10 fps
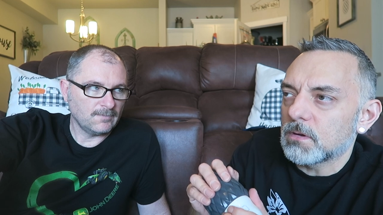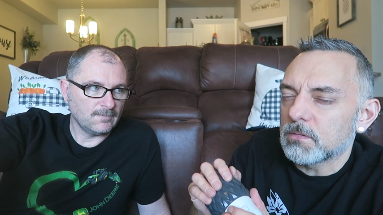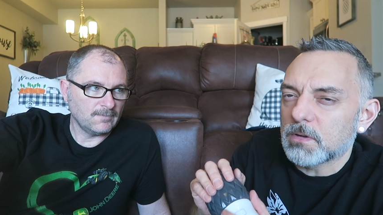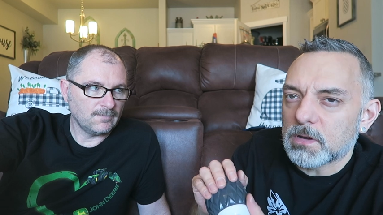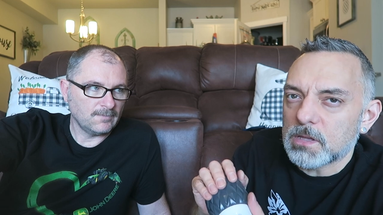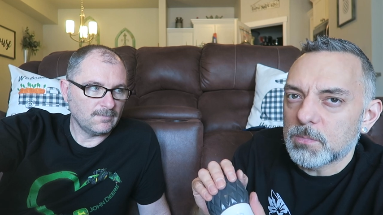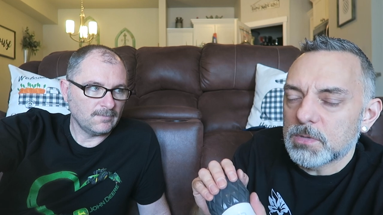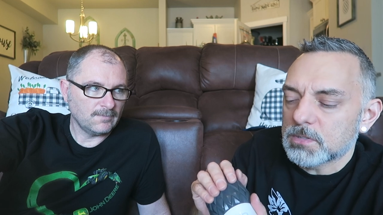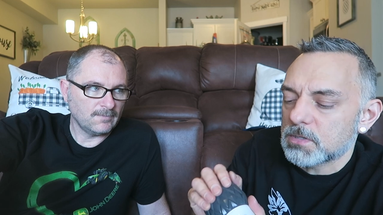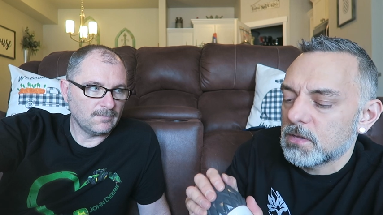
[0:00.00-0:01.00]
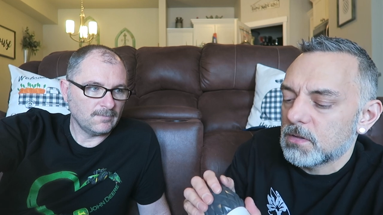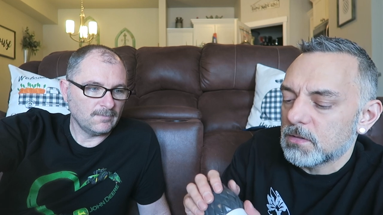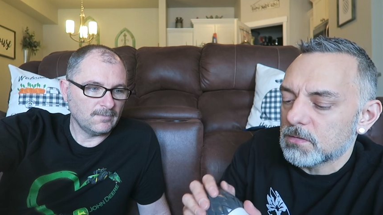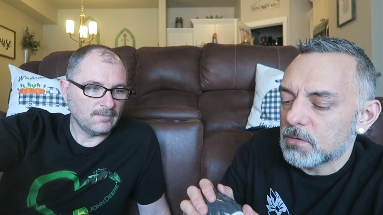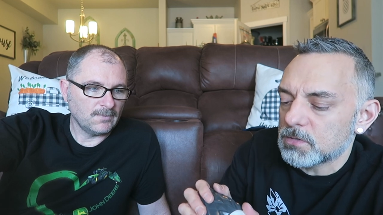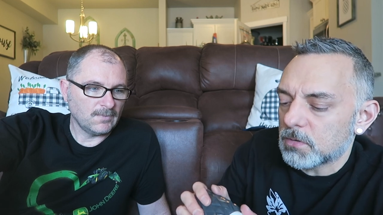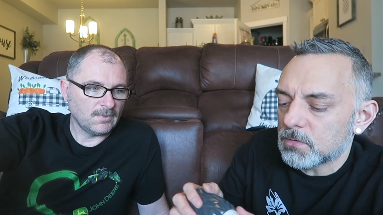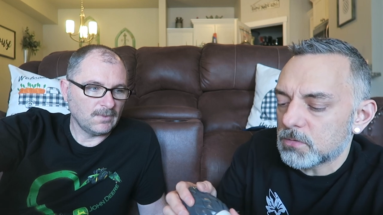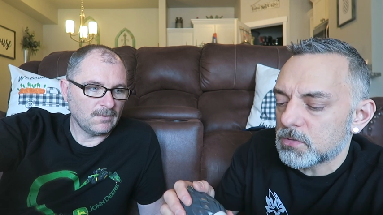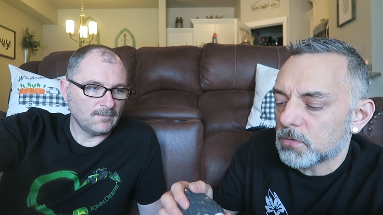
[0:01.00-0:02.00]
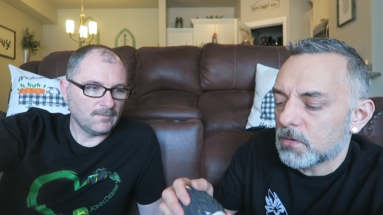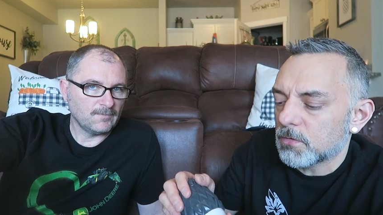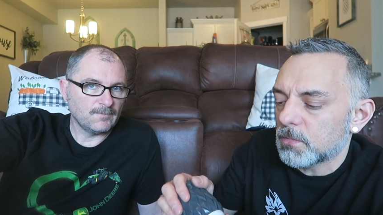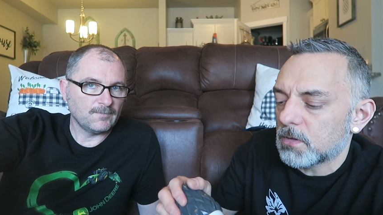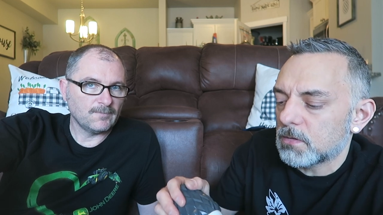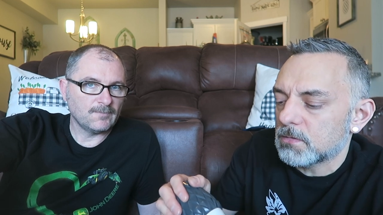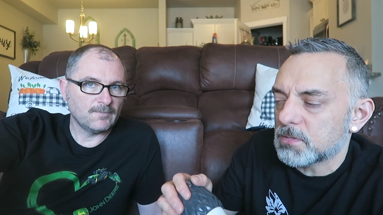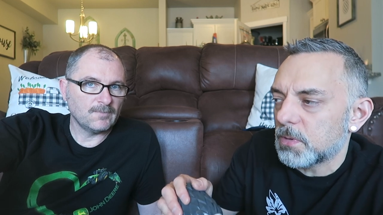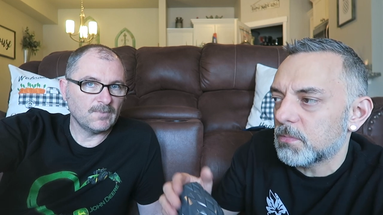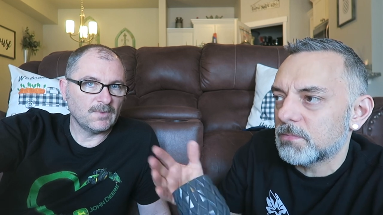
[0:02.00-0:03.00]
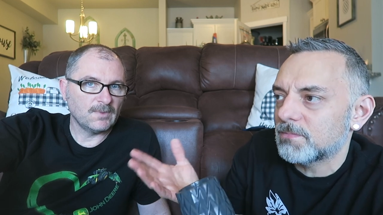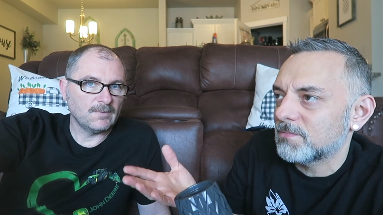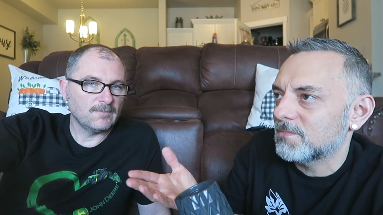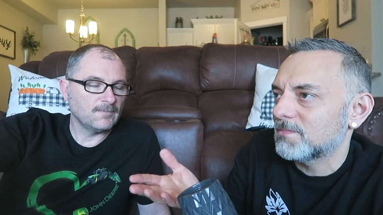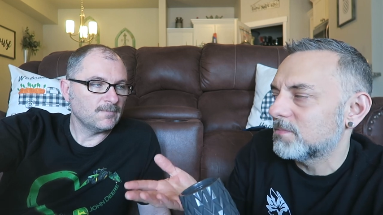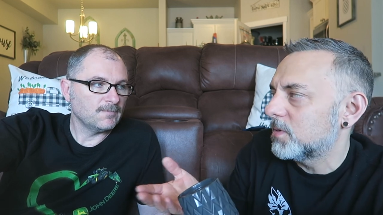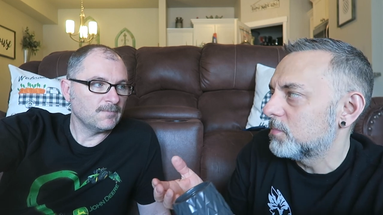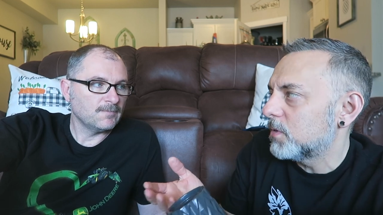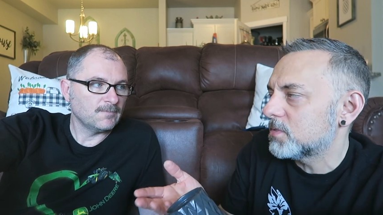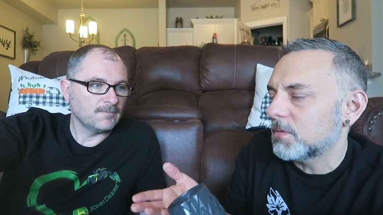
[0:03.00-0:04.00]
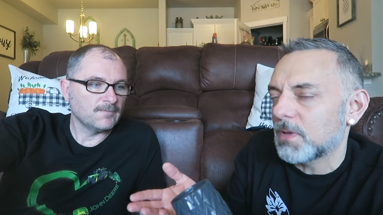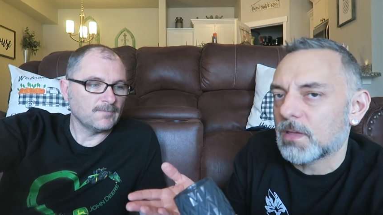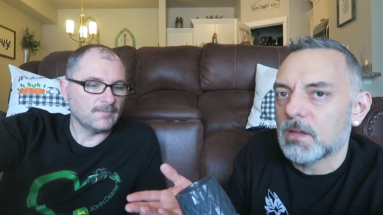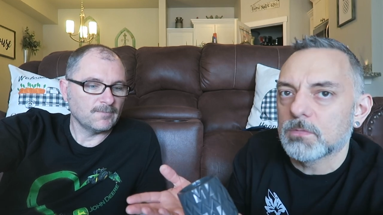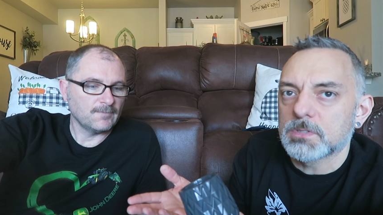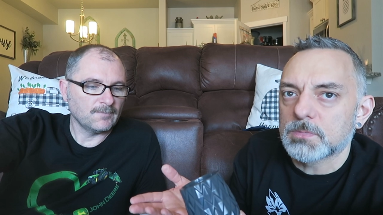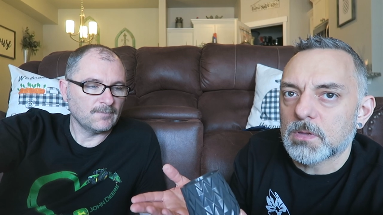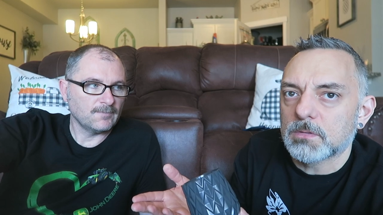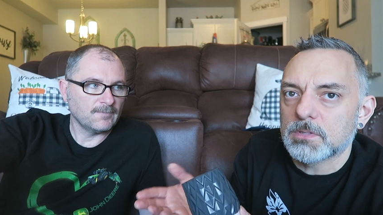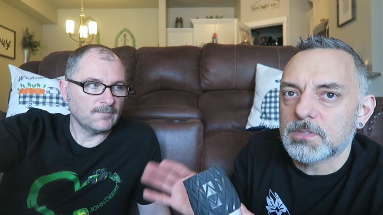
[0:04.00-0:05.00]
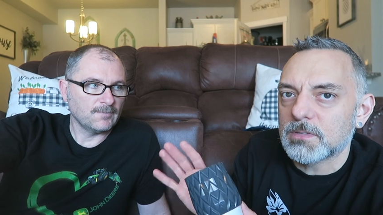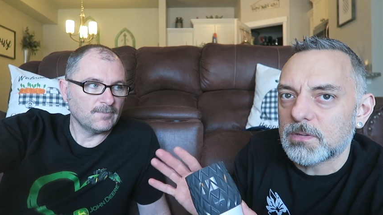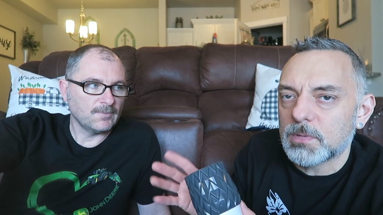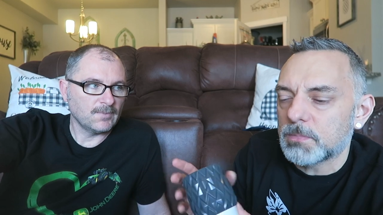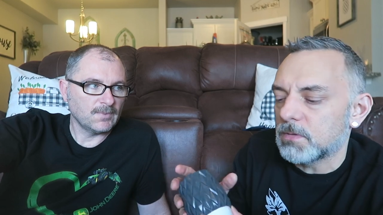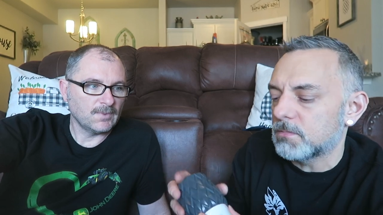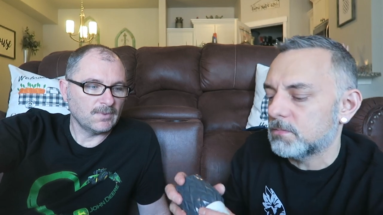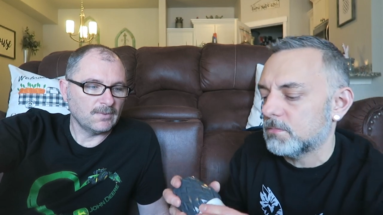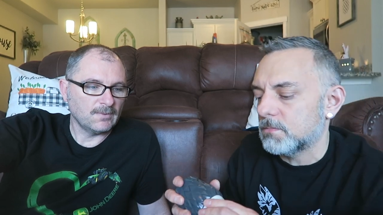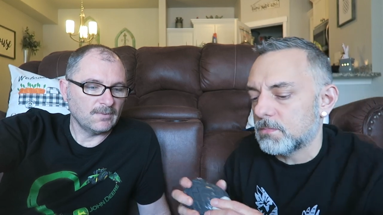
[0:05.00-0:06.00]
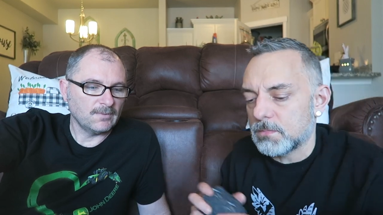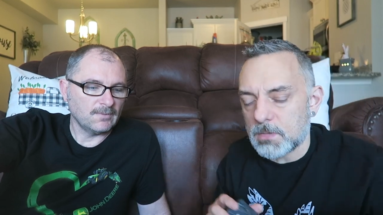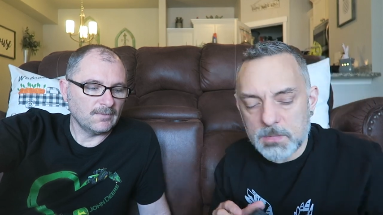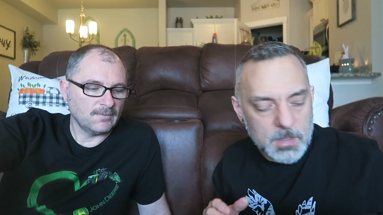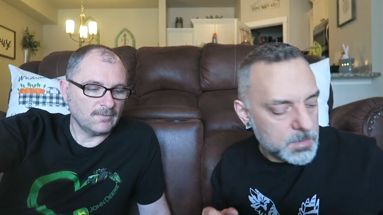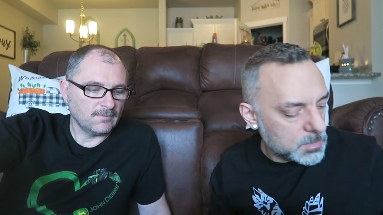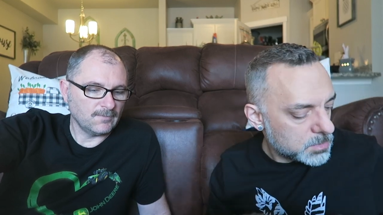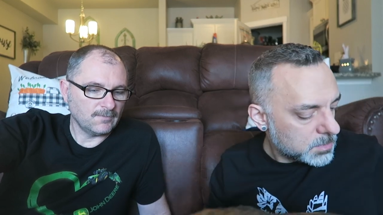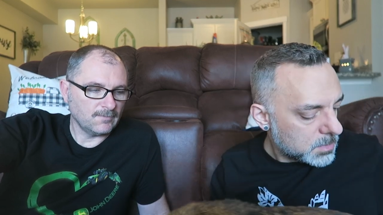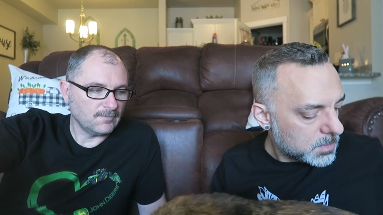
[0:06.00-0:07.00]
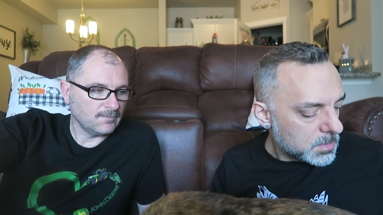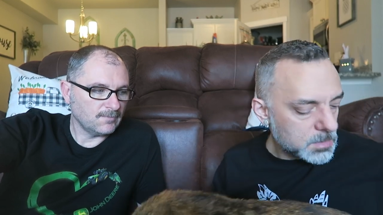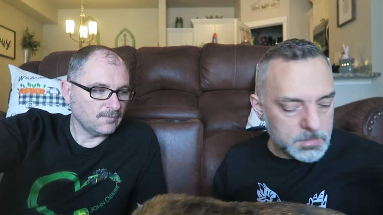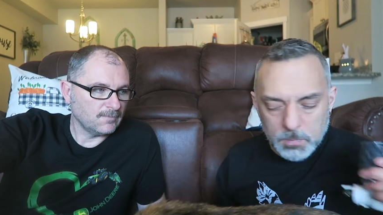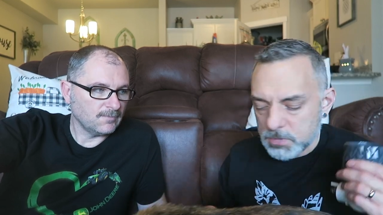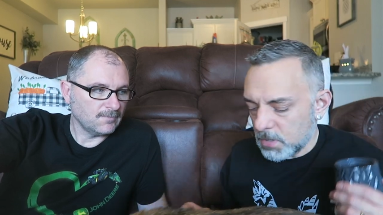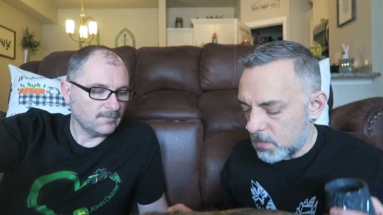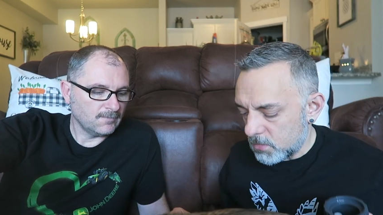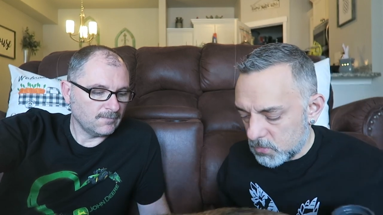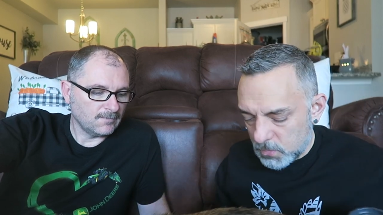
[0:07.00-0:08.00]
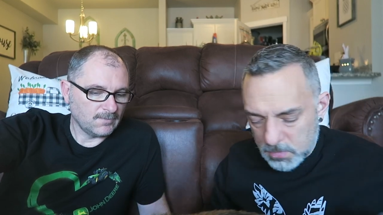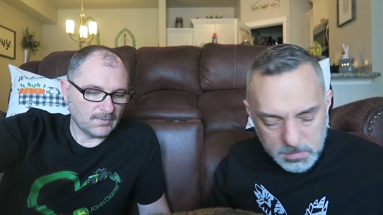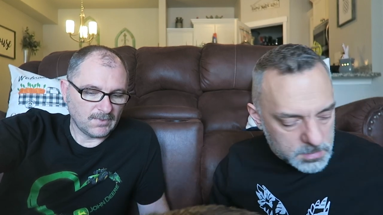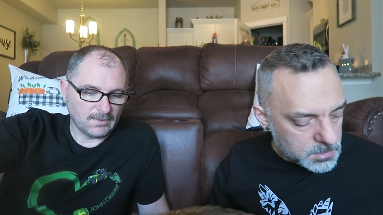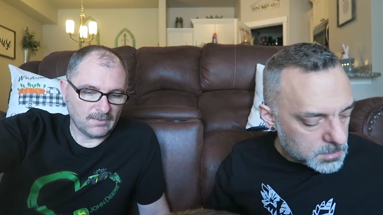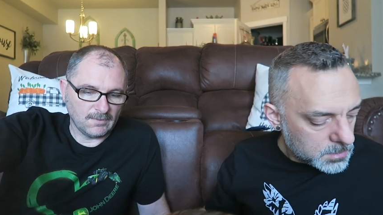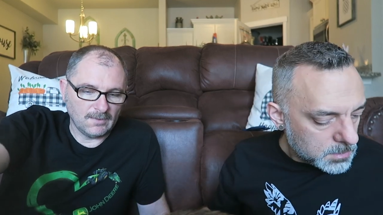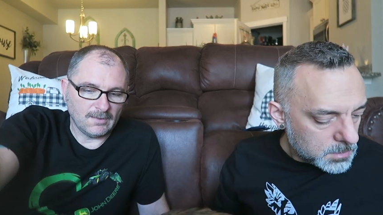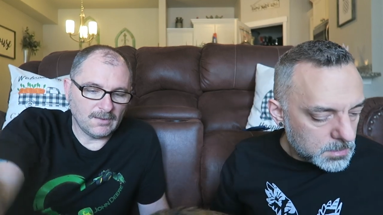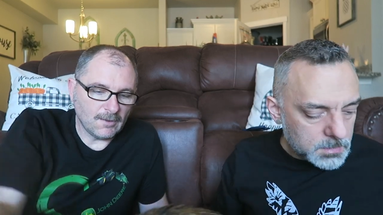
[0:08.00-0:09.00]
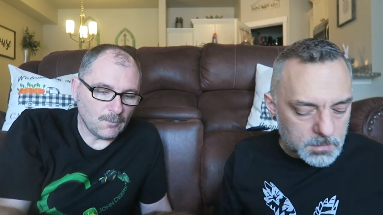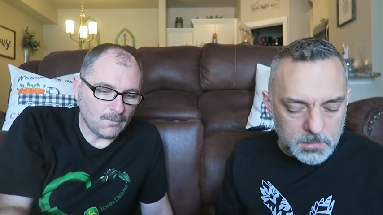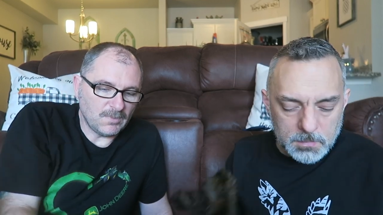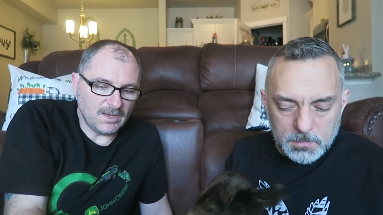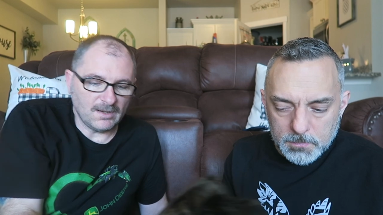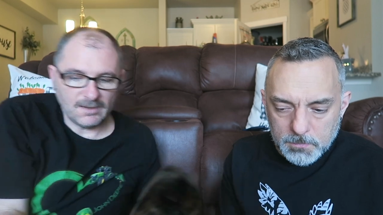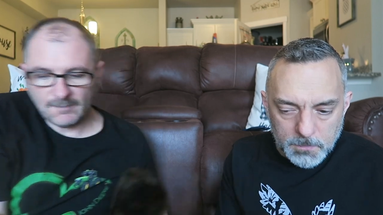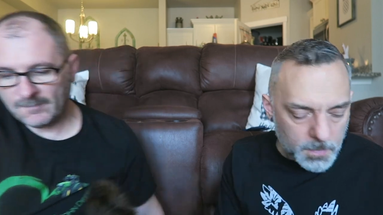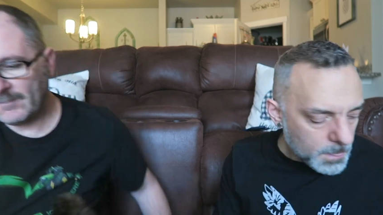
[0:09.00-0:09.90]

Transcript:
Speaker 1: are very hit and miss. Those don't do so great for me. Some, but most of them I can't really smell. Just a little bit, but not that much. So we'll see how this one is.
Speaker 2: No, Peanut.